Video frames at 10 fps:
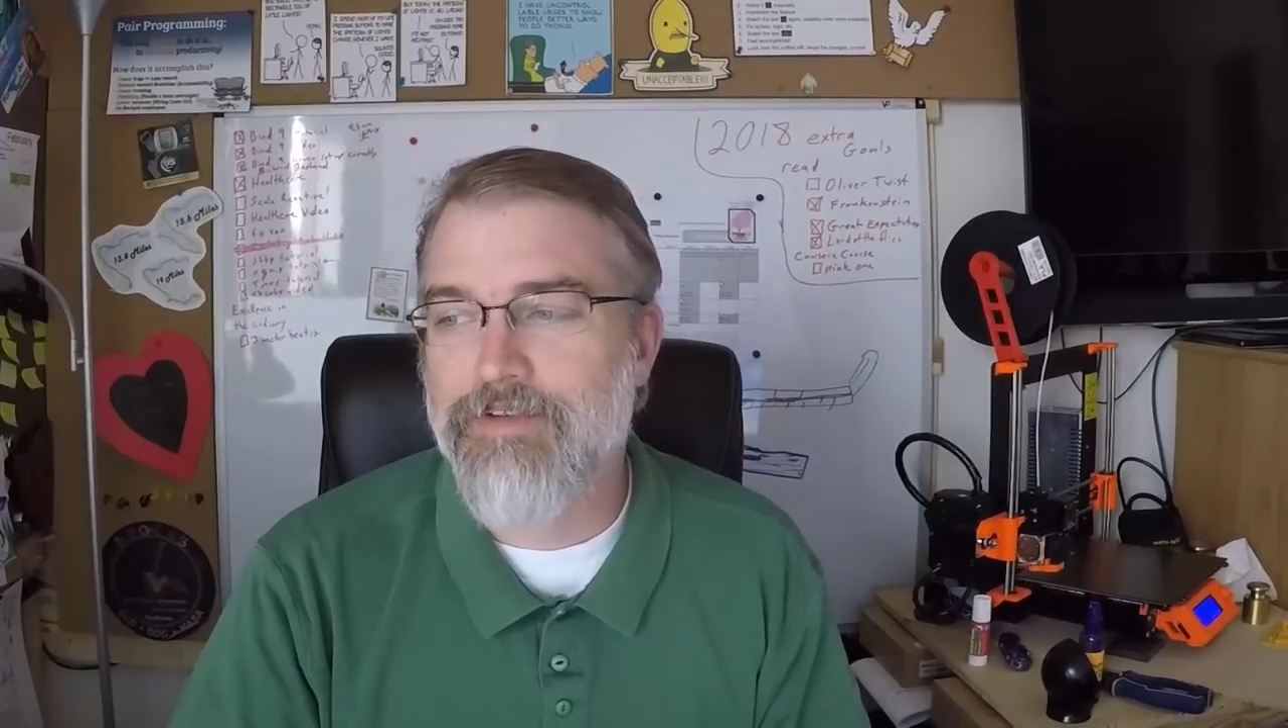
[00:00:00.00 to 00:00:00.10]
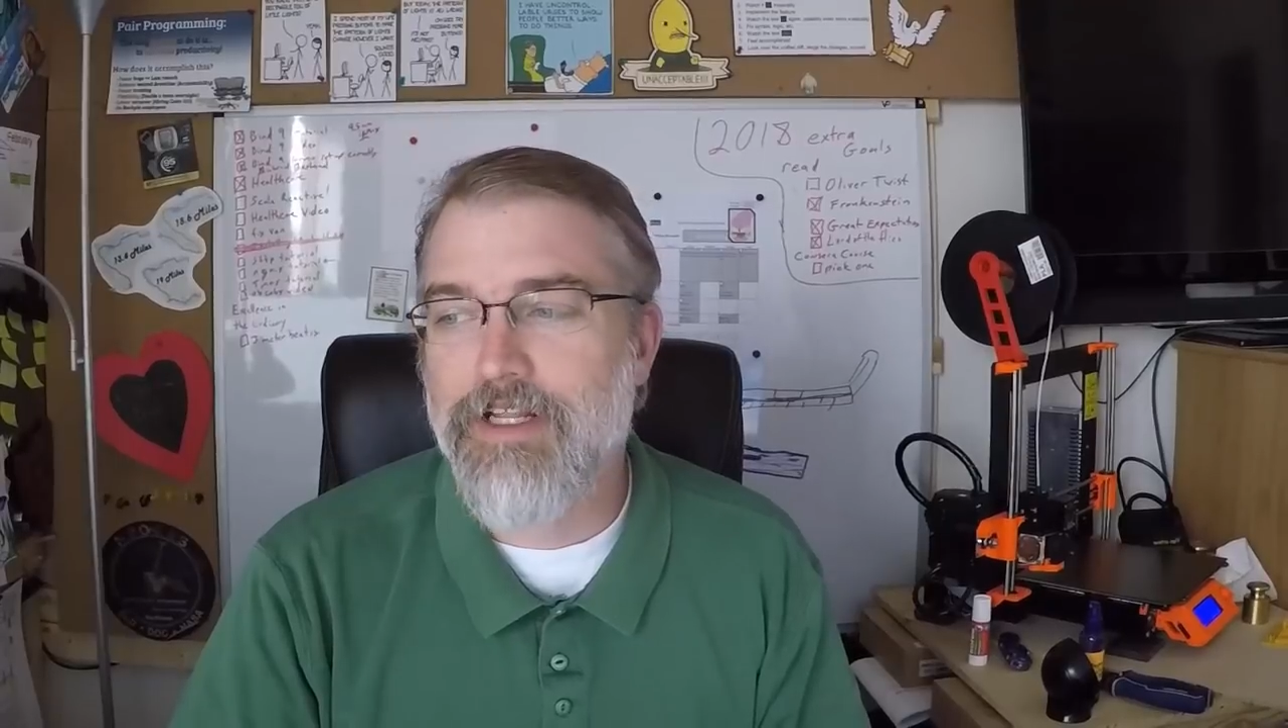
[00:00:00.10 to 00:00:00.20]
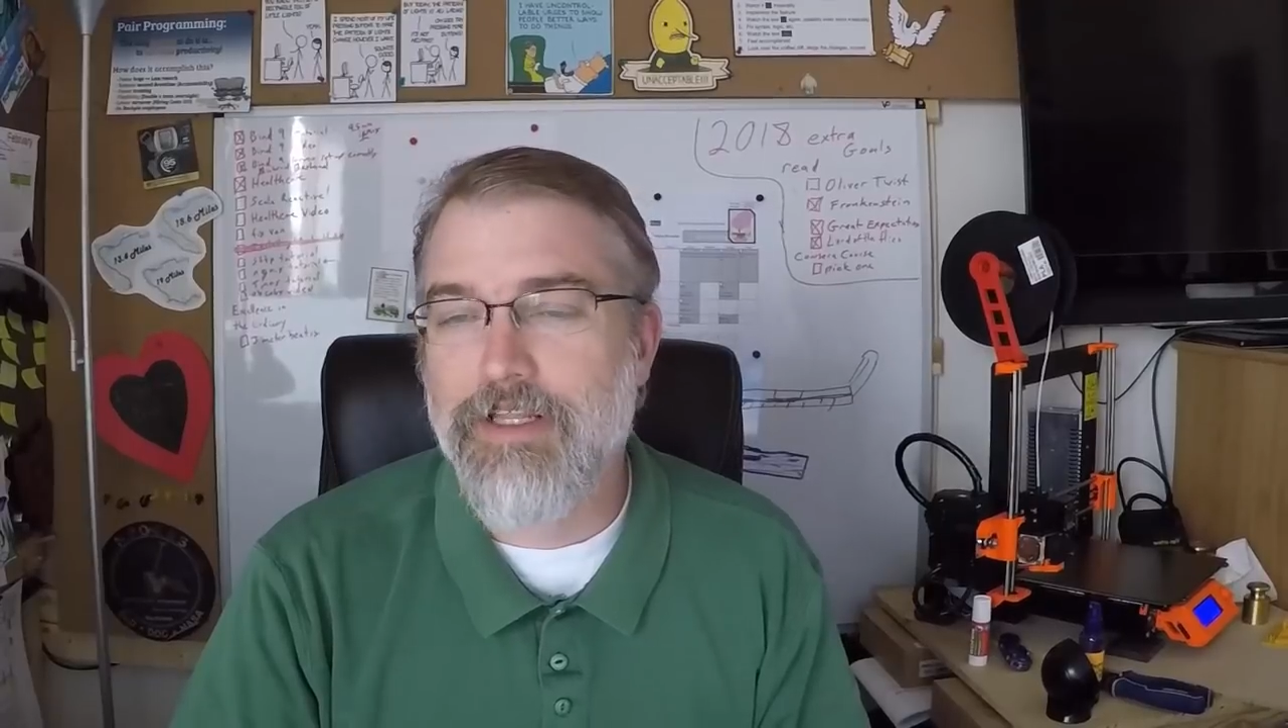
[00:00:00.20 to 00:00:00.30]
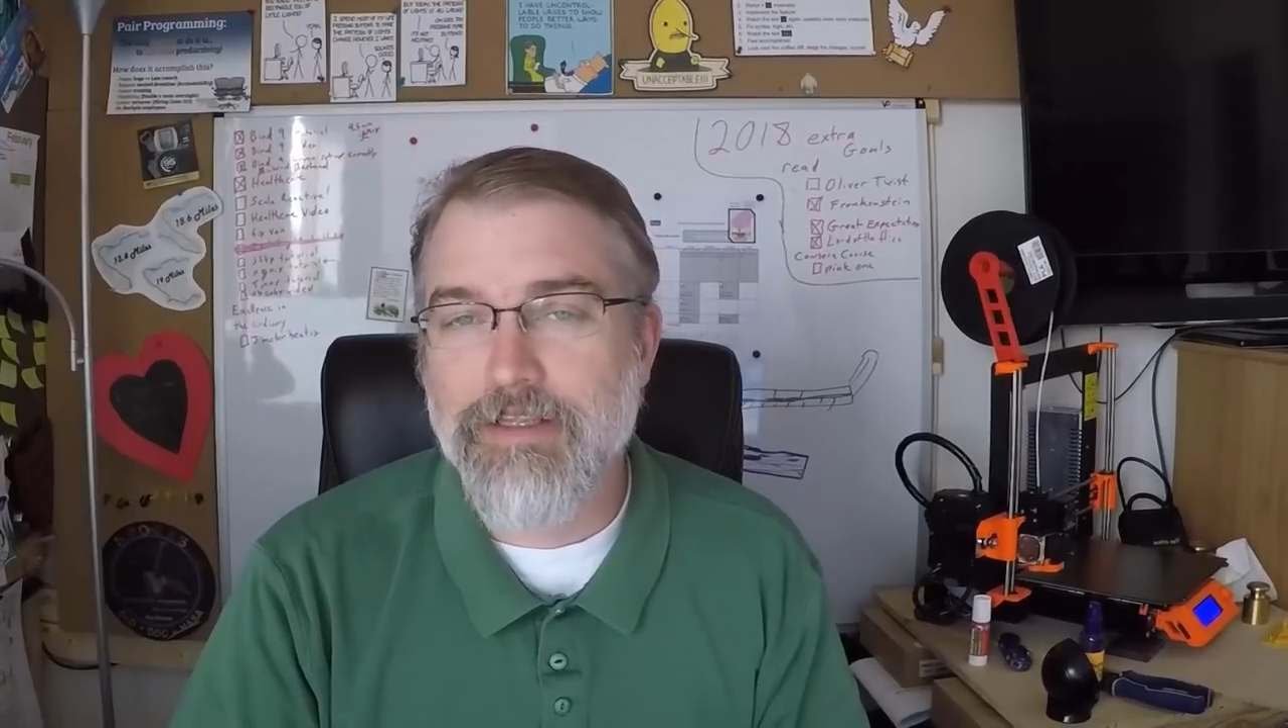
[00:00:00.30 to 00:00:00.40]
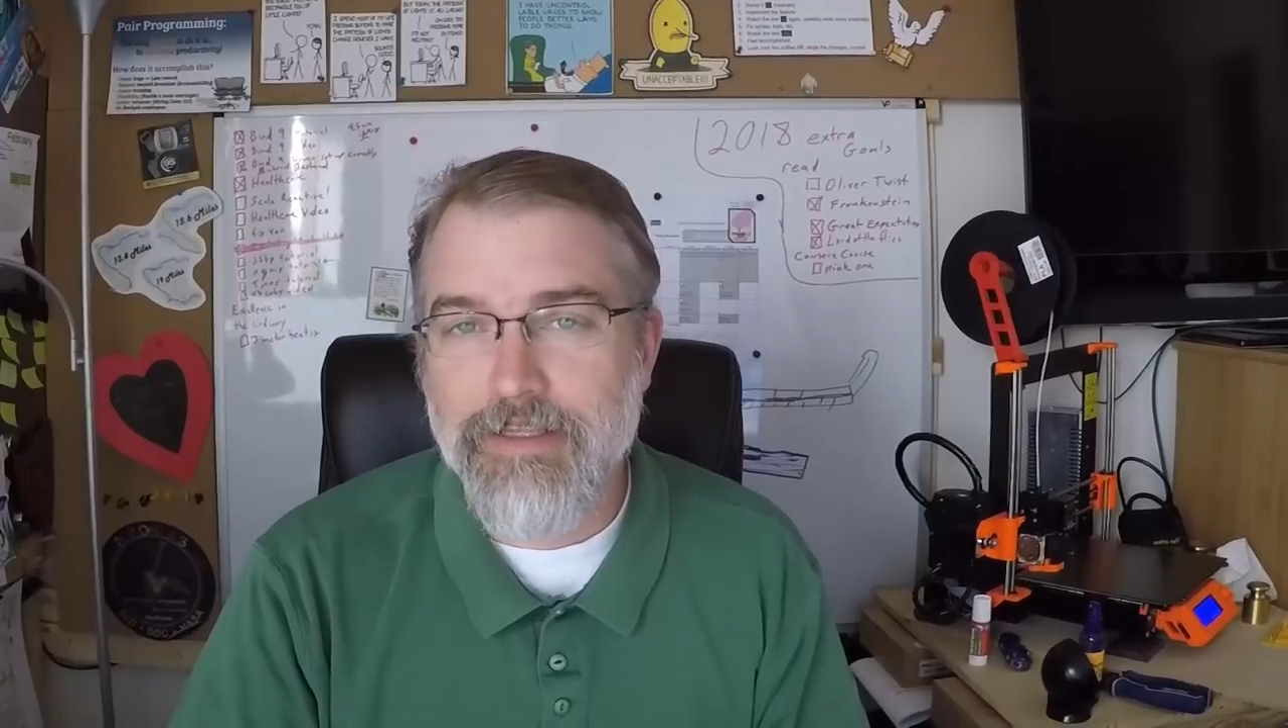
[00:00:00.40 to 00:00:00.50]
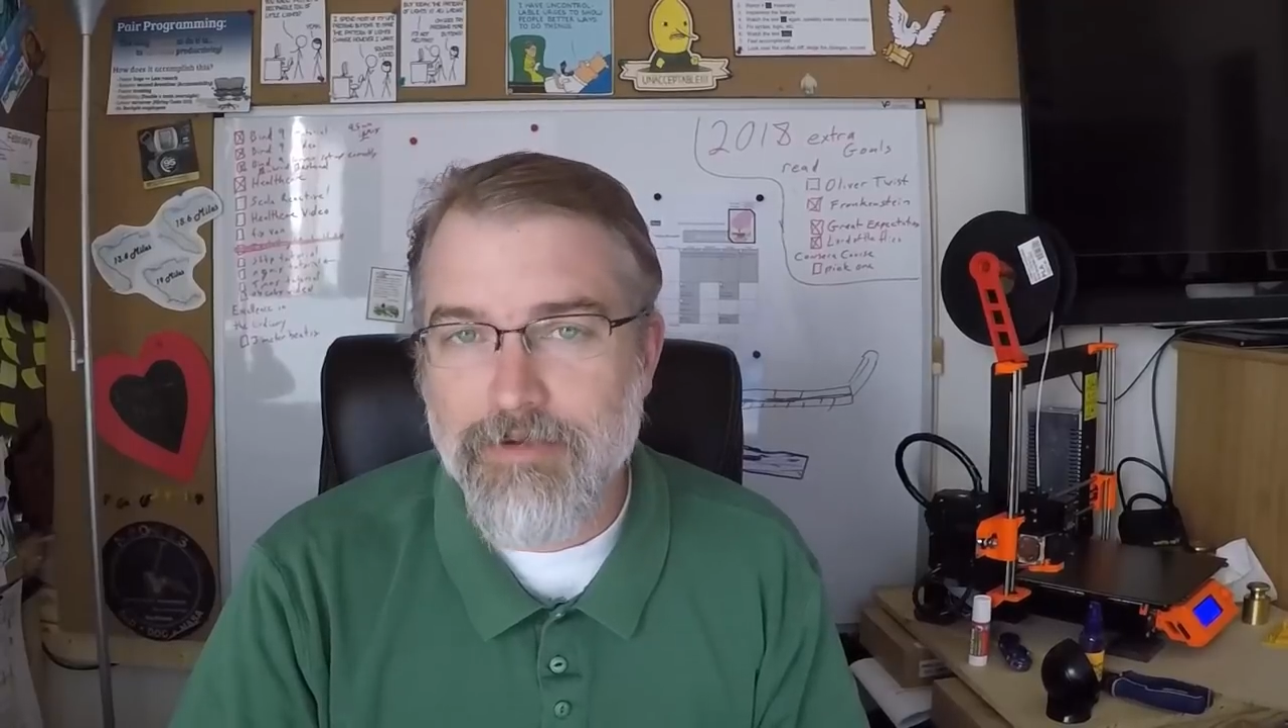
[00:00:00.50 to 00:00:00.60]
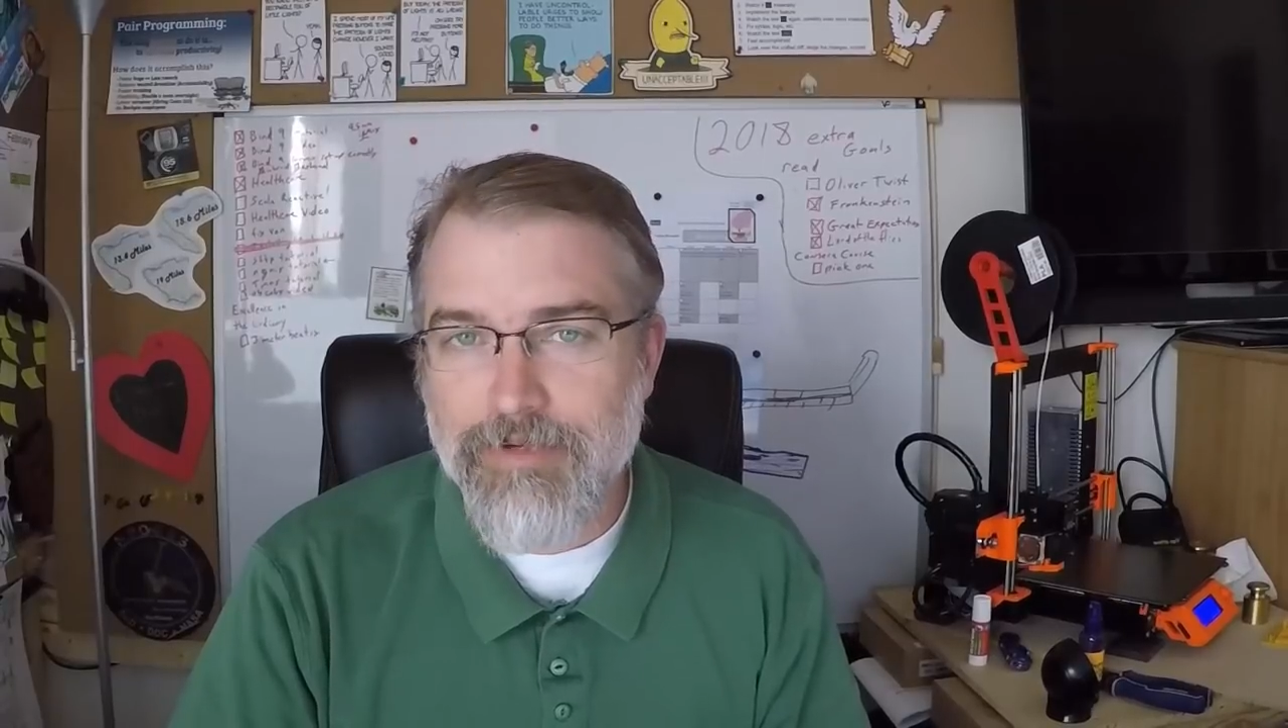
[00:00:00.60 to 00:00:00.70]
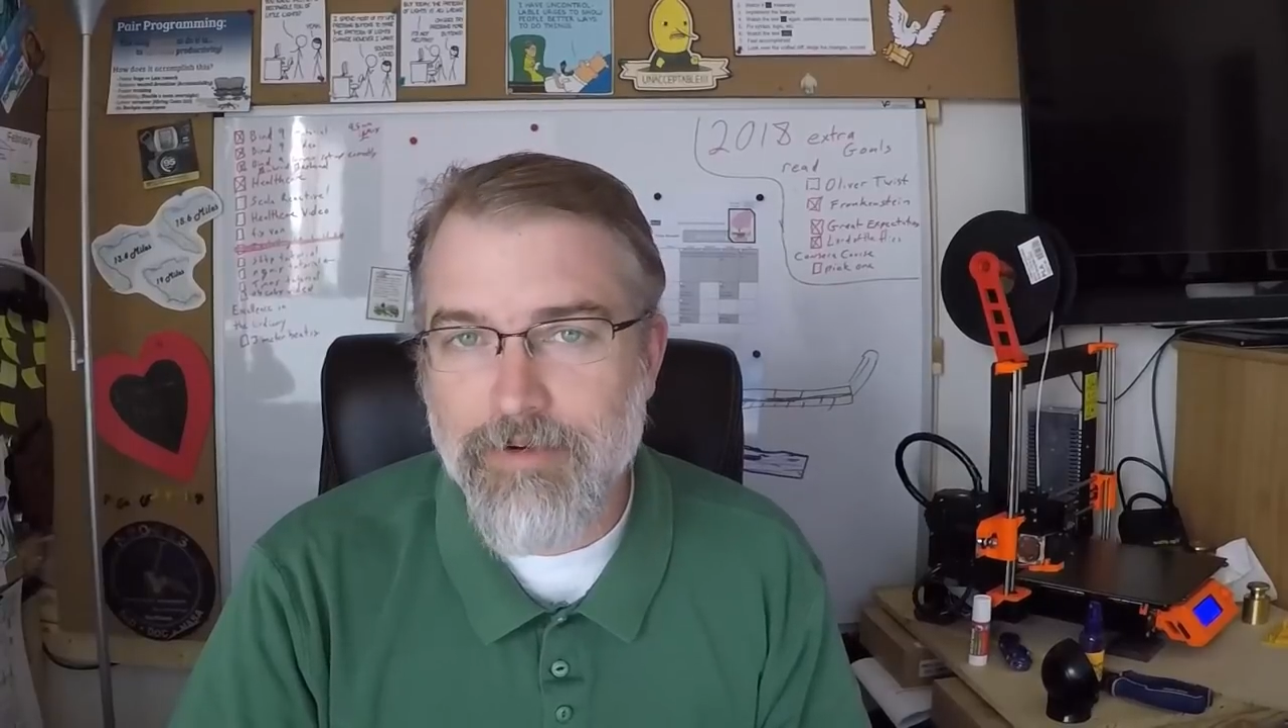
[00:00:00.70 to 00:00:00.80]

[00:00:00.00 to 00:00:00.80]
a little bit